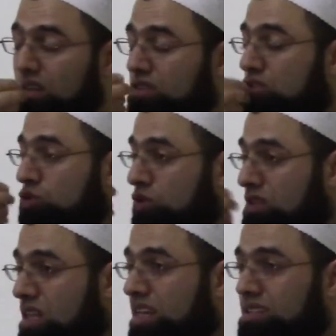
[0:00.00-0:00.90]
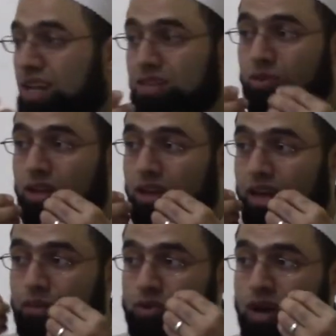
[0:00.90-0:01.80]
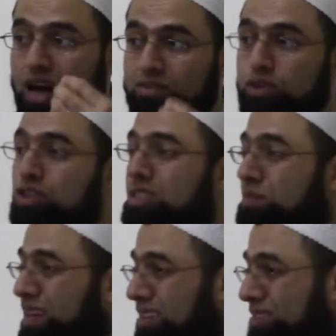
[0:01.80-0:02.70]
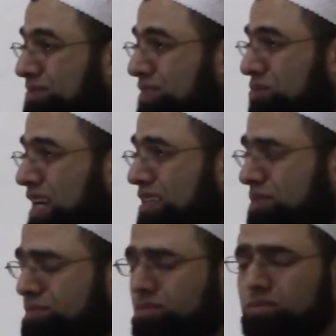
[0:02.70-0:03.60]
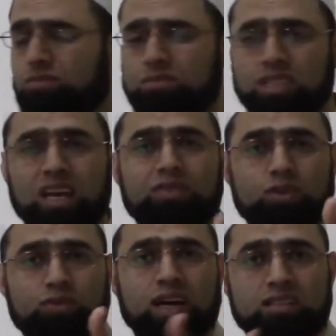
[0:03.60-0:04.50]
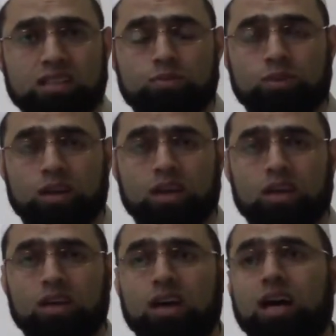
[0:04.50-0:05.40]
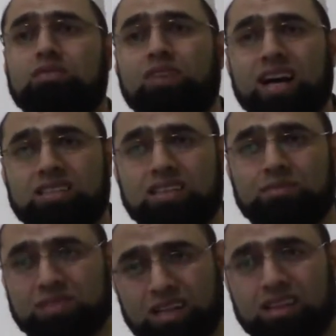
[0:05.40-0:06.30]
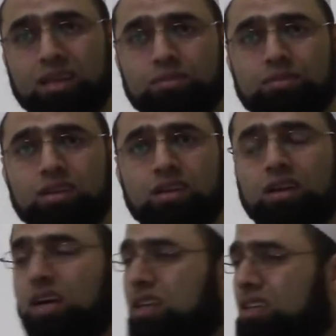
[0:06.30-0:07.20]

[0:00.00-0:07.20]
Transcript: use things that will help you have good smell, right? If you find someone, advise them, tell them. In